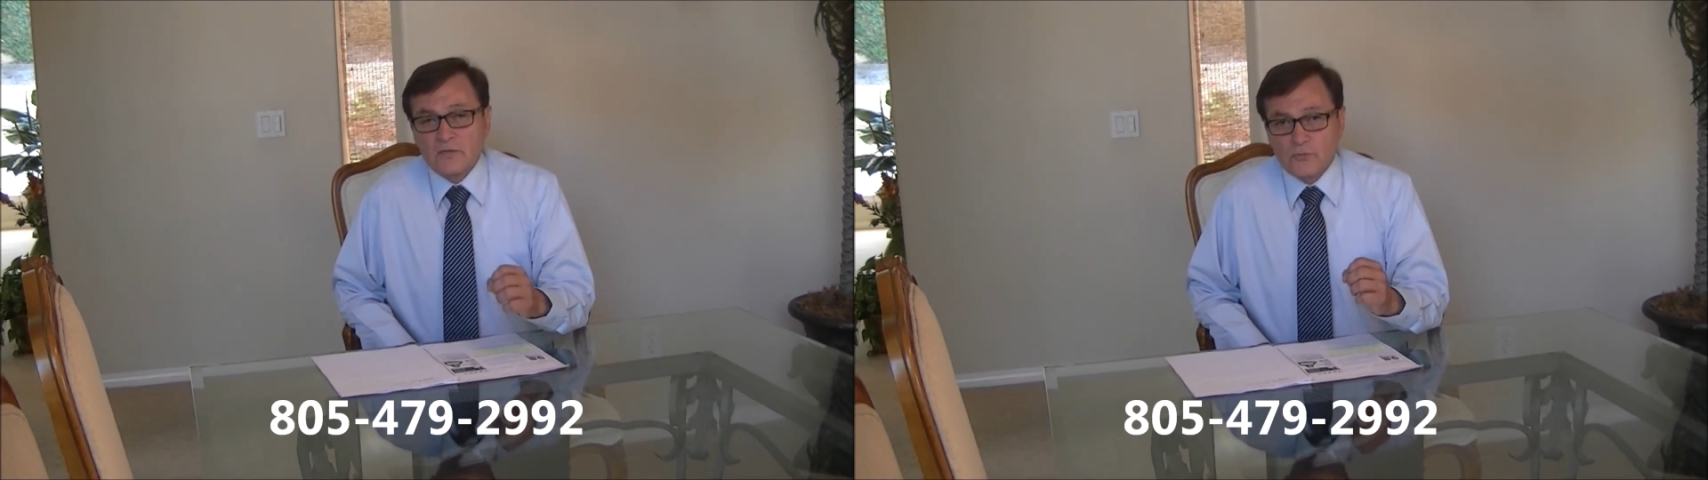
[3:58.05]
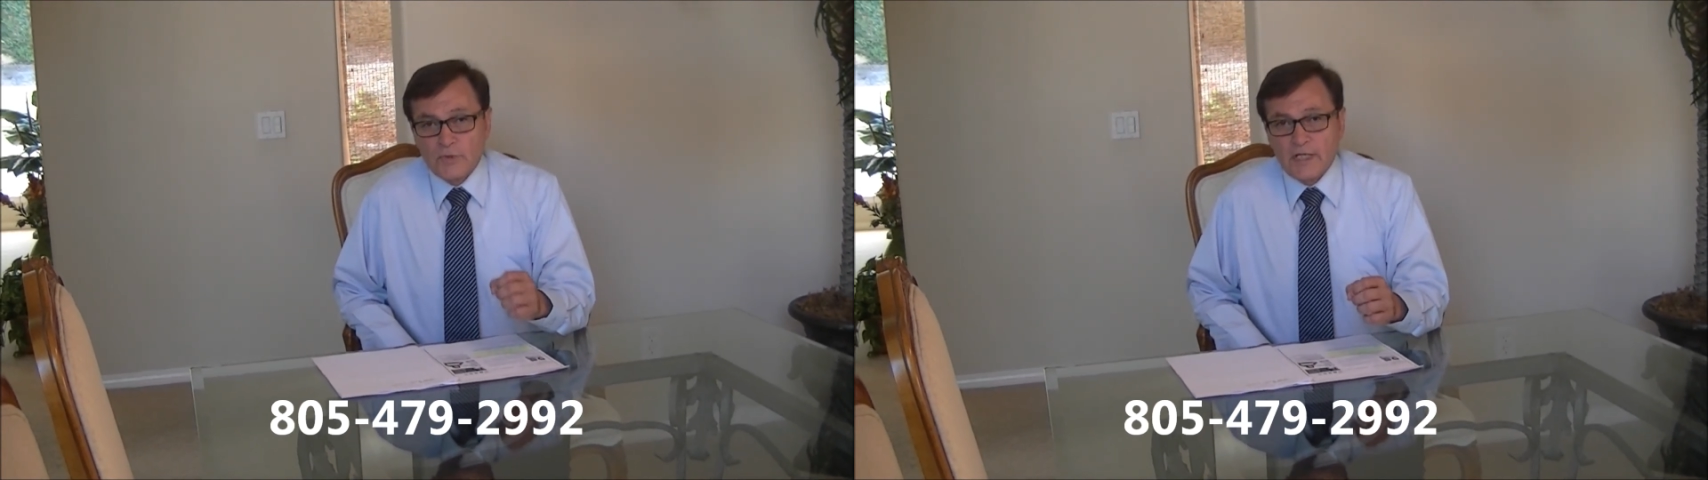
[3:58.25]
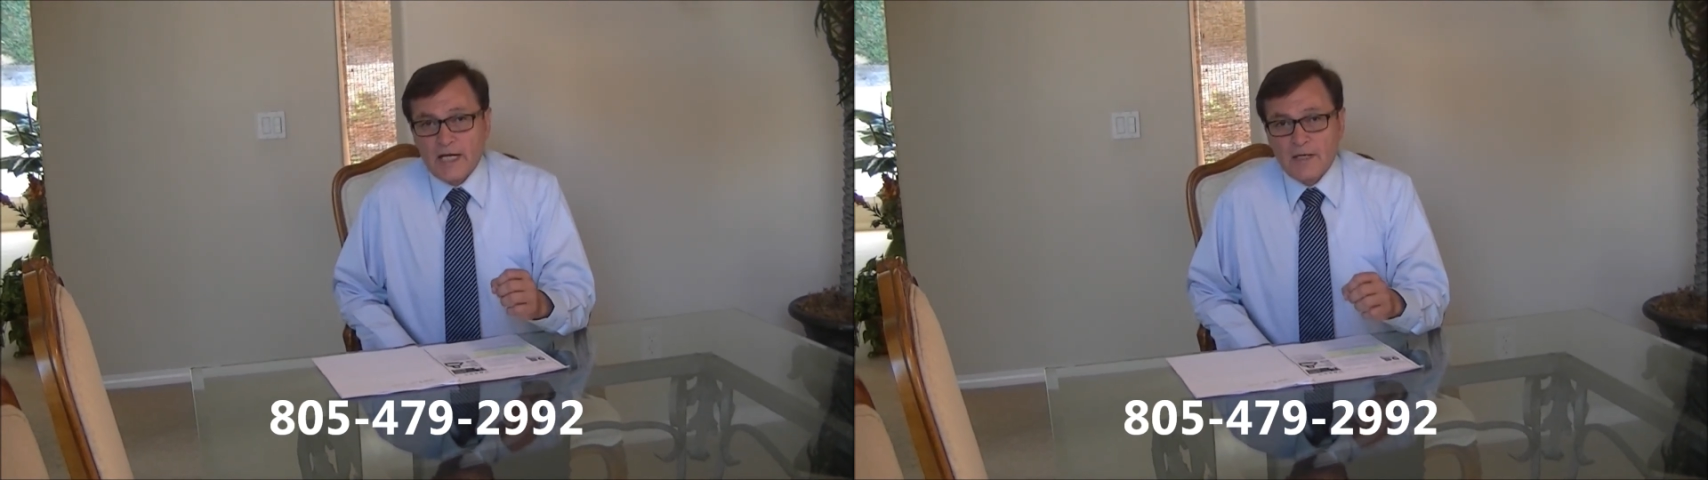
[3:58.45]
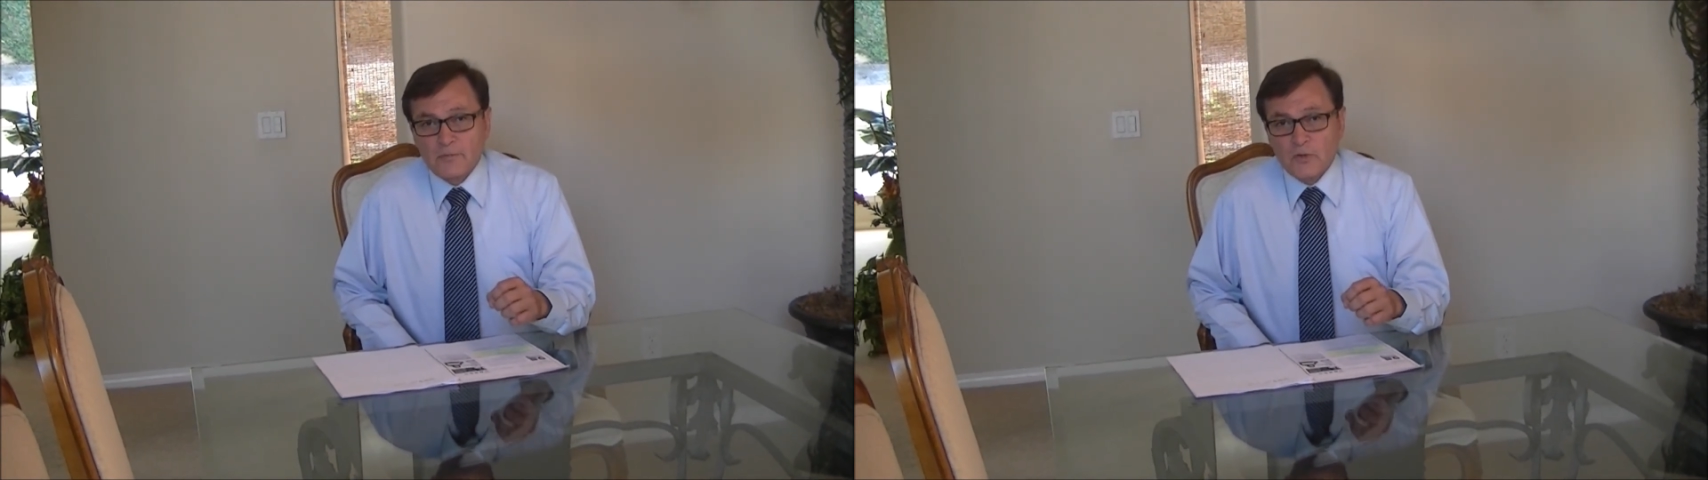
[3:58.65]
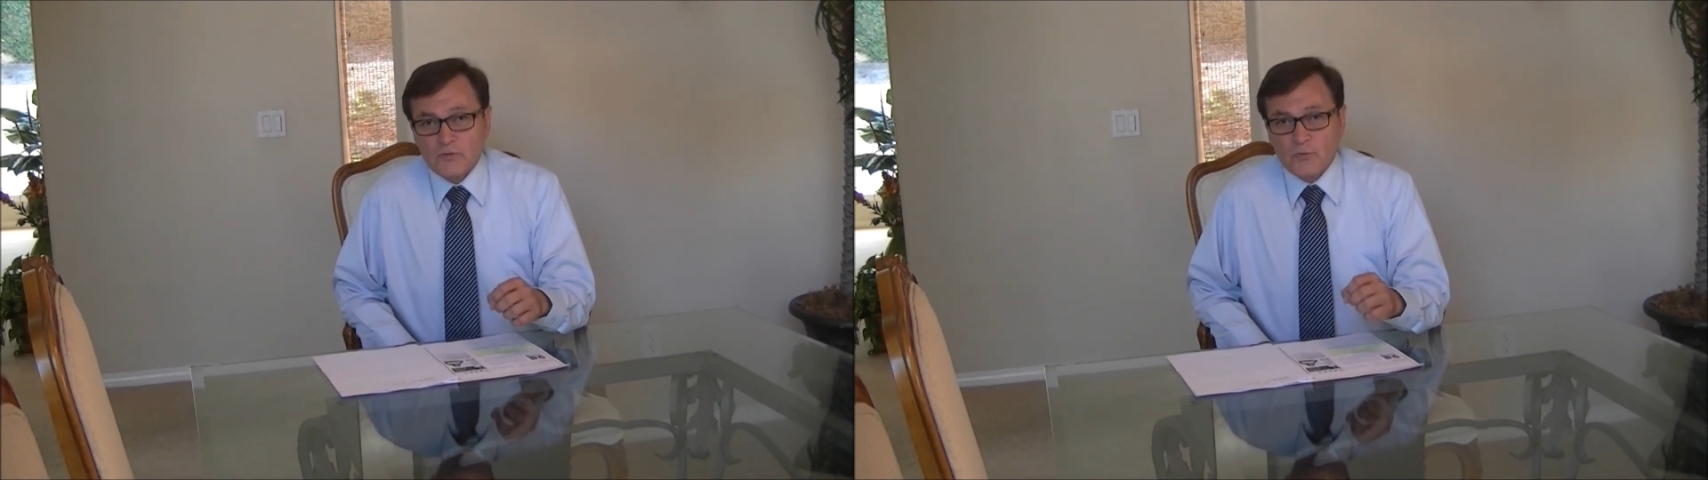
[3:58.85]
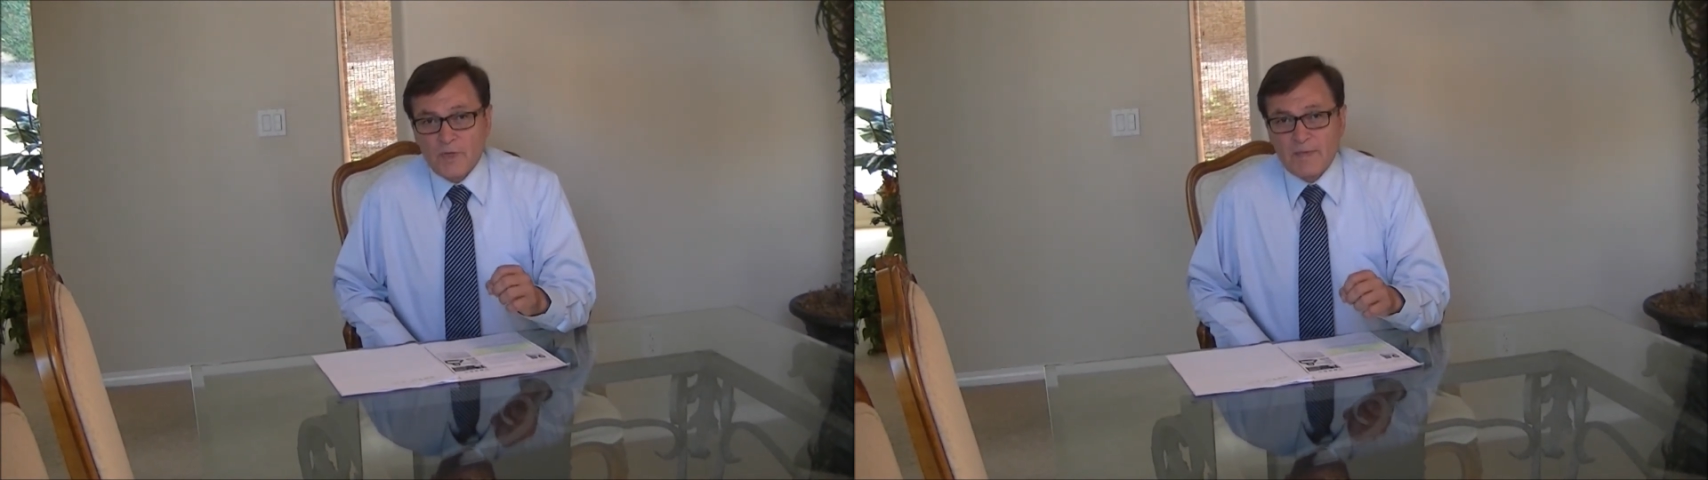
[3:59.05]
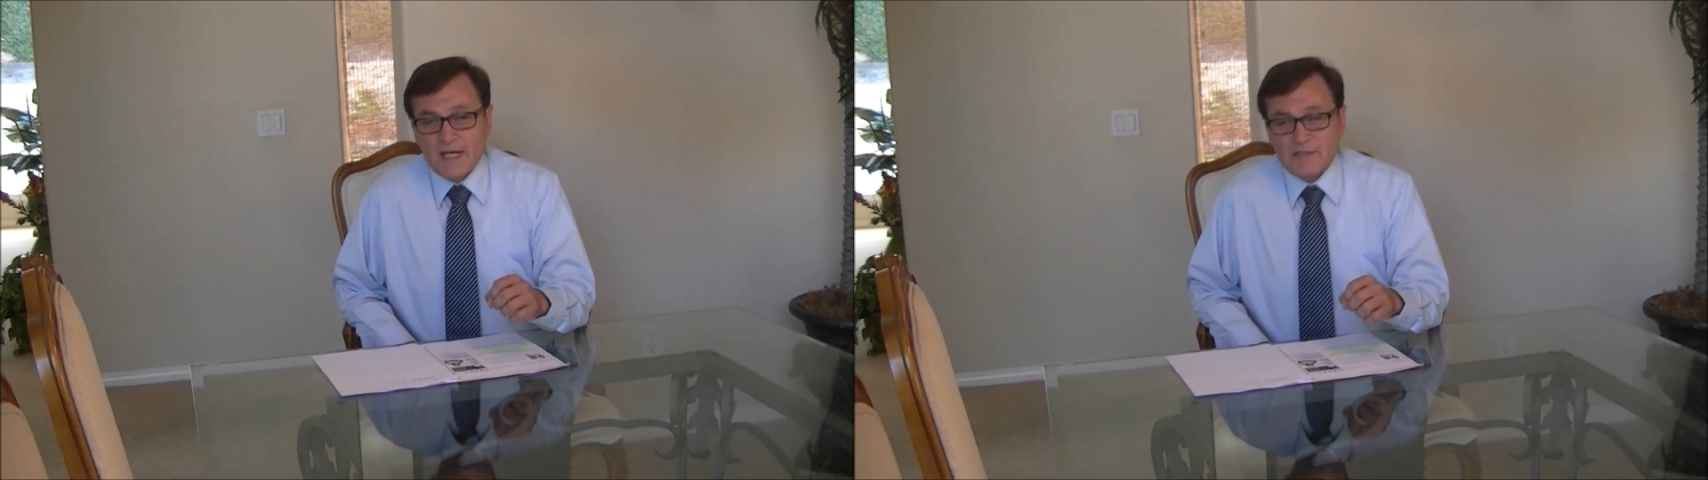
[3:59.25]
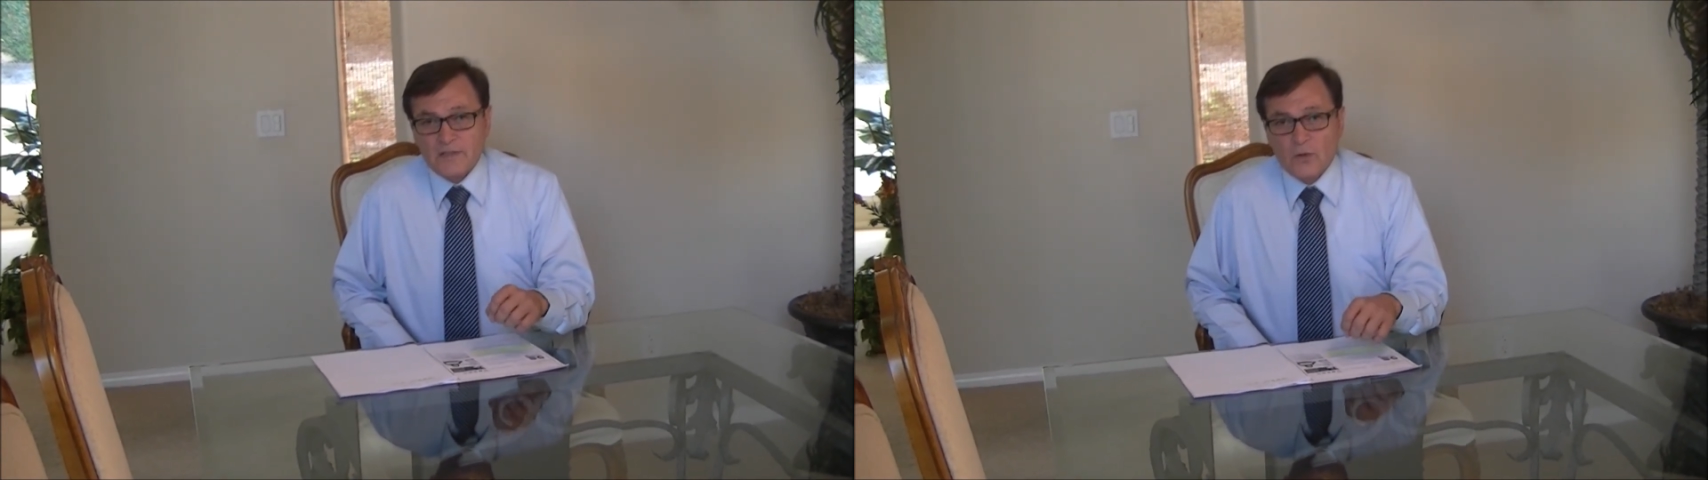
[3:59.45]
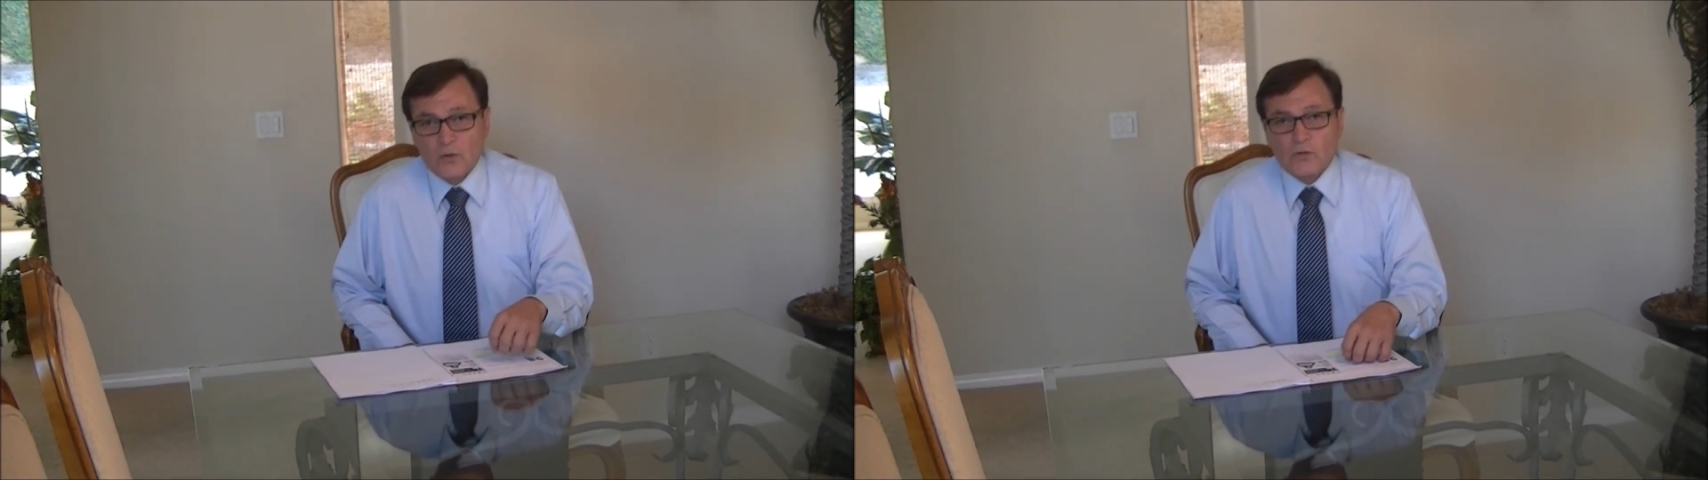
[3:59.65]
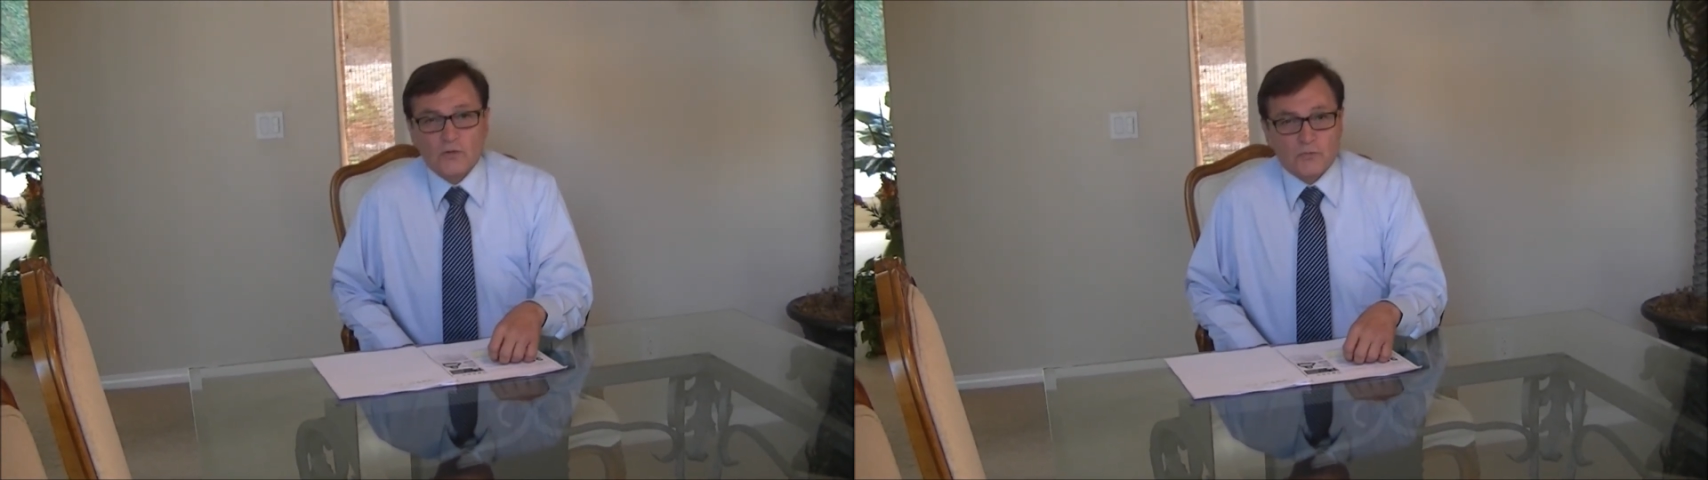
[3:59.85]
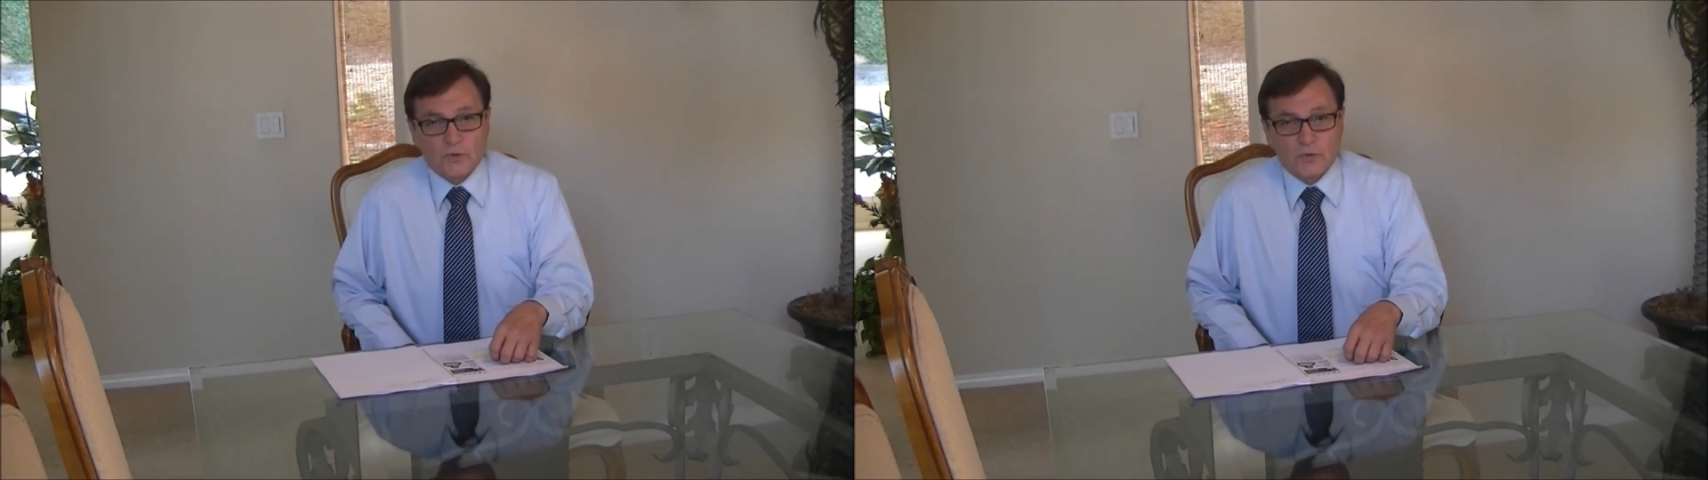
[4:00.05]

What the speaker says: Rudy Campos, Remax Gold Coast